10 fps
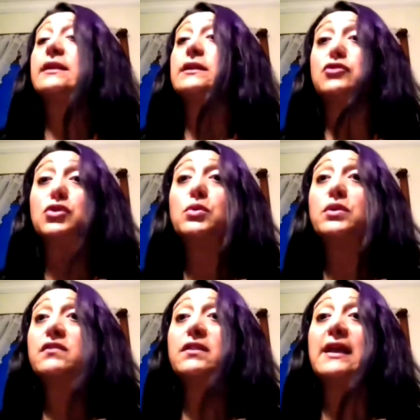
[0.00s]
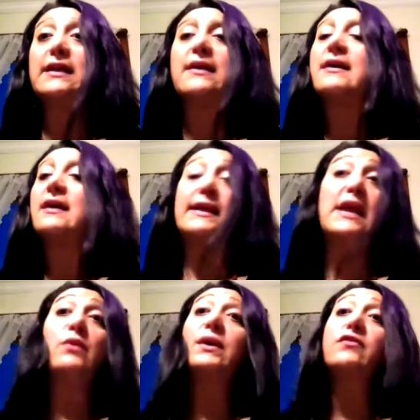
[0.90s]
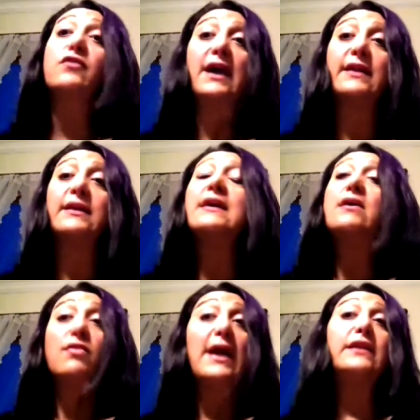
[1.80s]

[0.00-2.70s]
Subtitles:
the intuitive state. I can't wait for that. That's